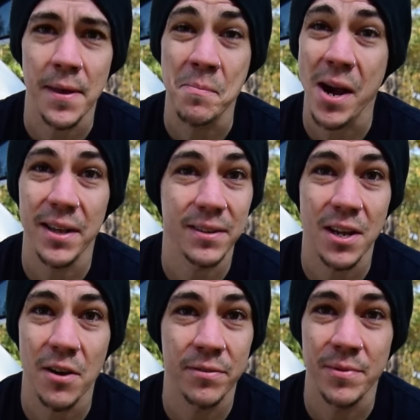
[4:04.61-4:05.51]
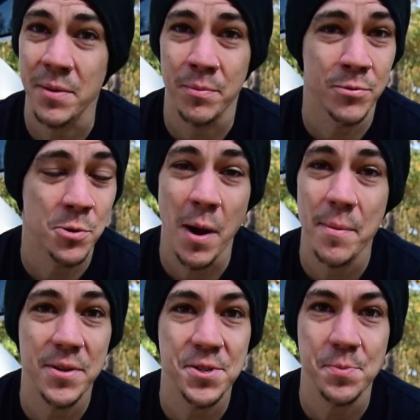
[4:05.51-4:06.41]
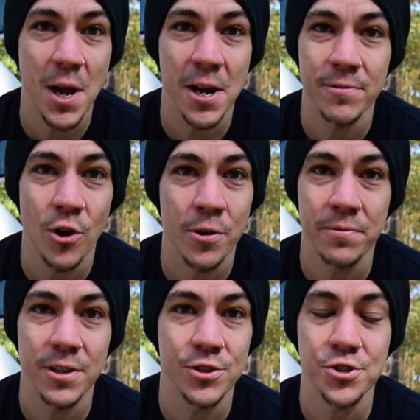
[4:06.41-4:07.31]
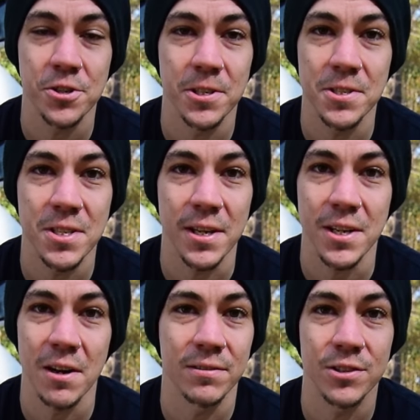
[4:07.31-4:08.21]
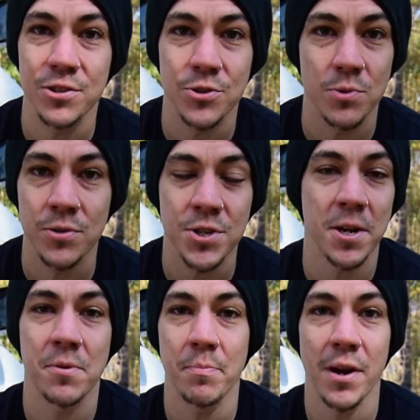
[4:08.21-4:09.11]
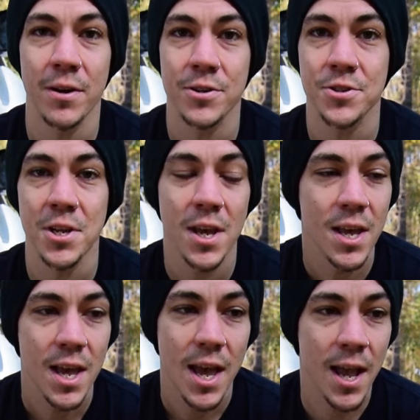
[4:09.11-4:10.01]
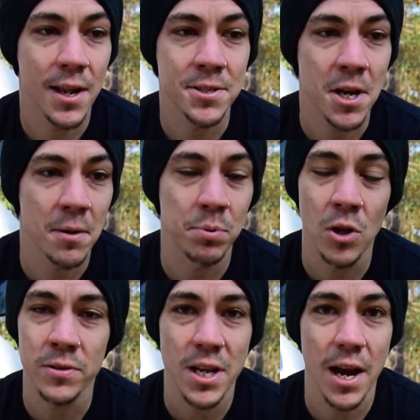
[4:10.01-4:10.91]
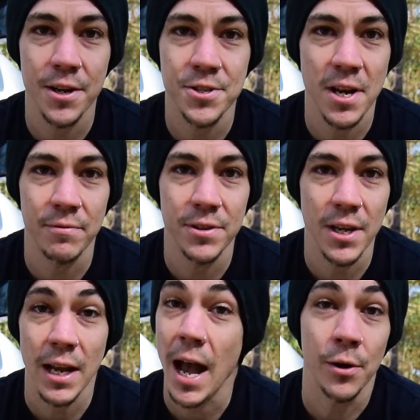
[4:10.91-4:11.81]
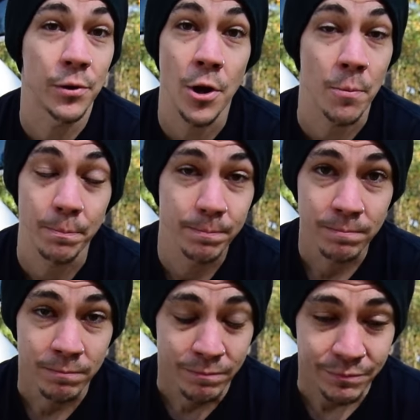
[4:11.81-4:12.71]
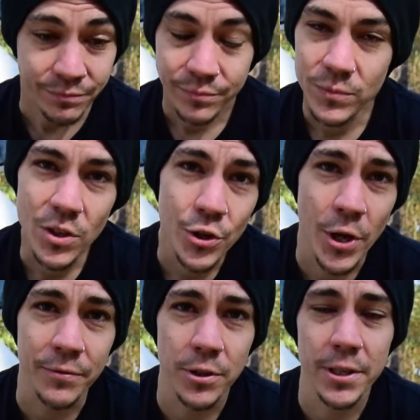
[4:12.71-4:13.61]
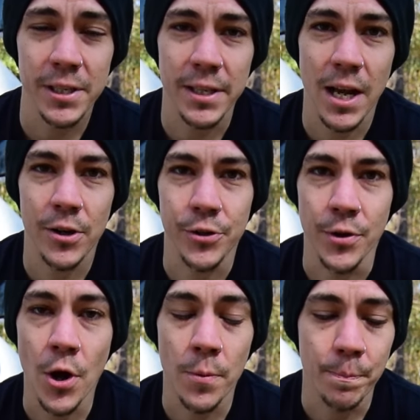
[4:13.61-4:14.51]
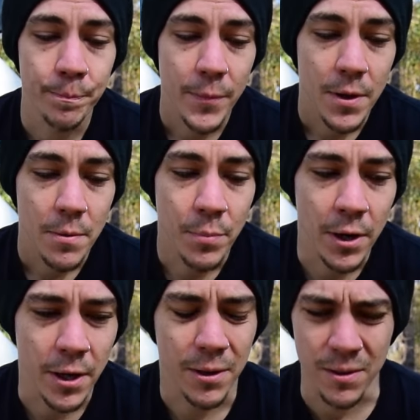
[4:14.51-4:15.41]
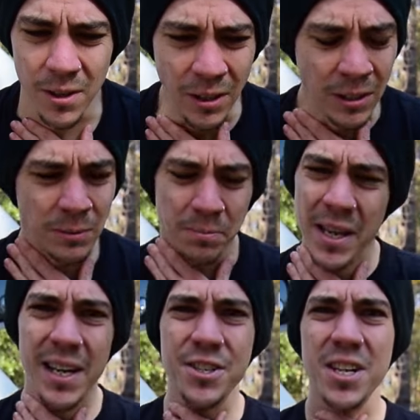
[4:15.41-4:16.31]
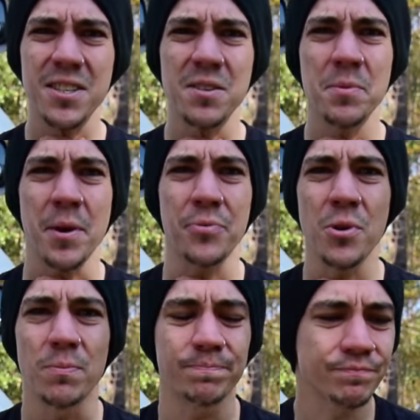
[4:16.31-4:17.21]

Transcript: They might cover, there might be some kind of RV insurance that covers roadside repairs and blown tires and everything. I don't know. You have to look into that on your own. But man, I just got something in my throat.